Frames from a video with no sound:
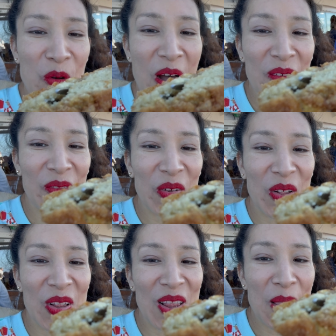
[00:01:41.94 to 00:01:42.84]

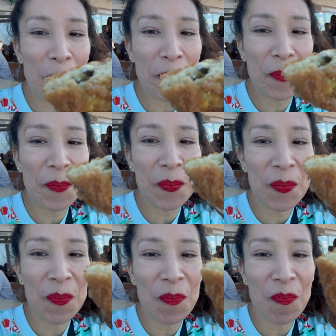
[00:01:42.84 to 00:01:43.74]
waffle.
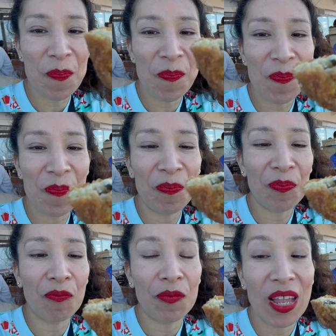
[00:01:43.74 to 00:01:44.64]

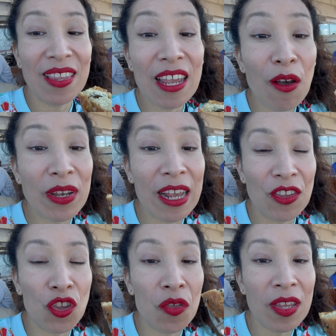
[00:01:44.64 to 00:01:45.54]
Mm. Let's see how it
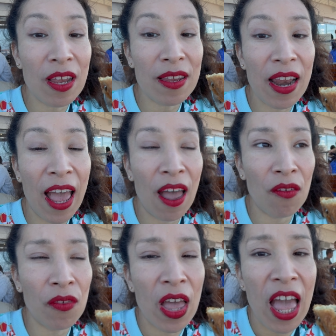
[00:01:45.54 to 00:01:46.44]
tastes. So this doesn't
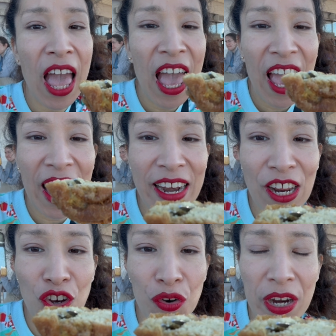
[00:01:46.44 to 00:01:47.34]
have
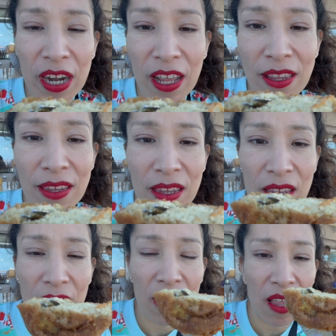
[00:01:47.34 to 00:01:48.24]
any tree nuts
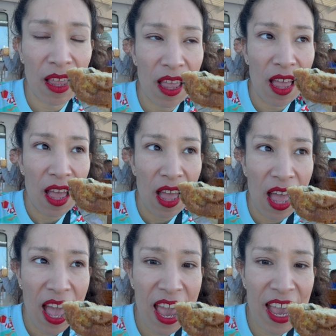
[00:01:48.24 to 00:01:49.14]

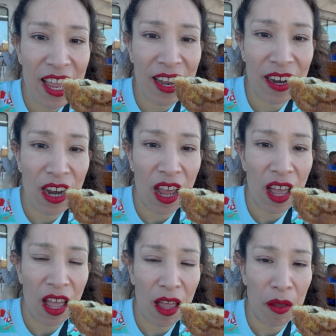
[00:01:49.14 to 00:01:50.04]
and
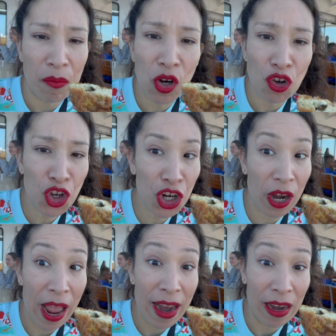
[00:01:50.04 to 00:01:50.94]
um, no
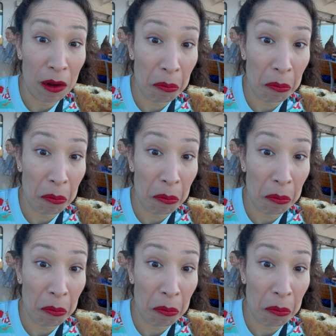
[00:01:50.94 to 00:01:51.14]
sugar added.